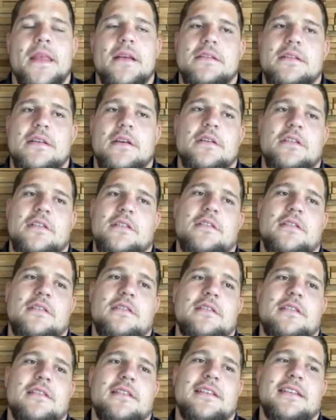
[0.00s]

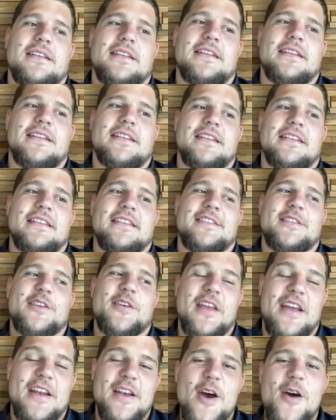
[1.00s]
So
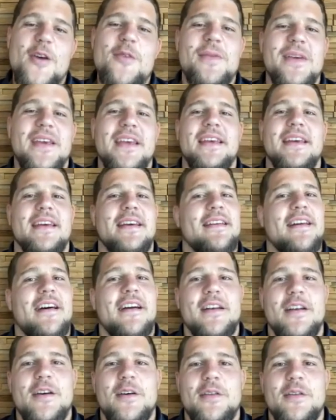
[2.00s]
they know me and
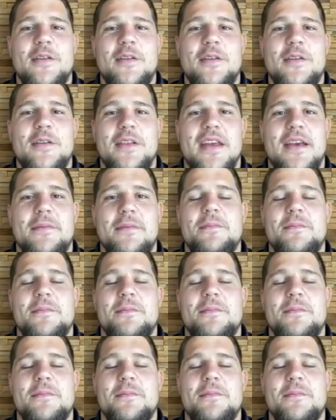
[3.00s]
I know them.